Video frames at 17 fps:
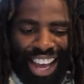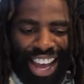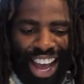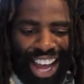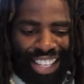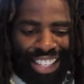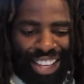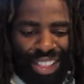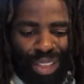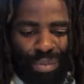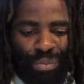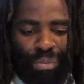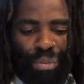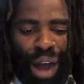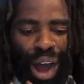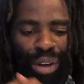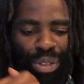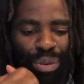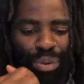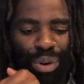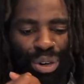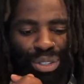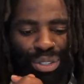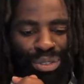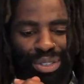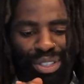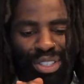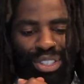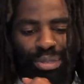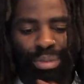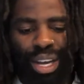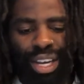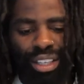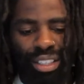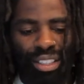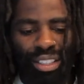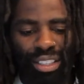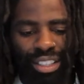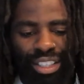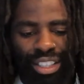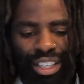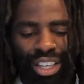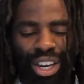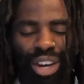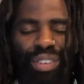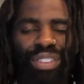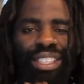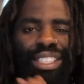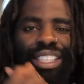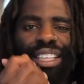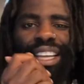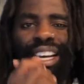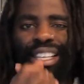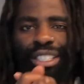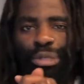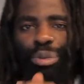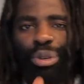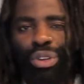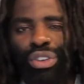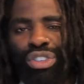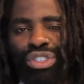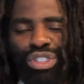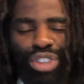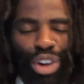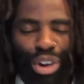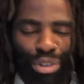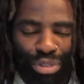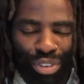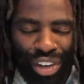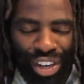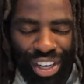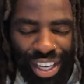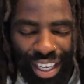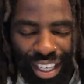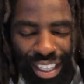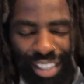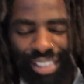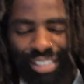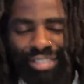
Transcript: And the mouth-watering smell of the delectable tofurkey.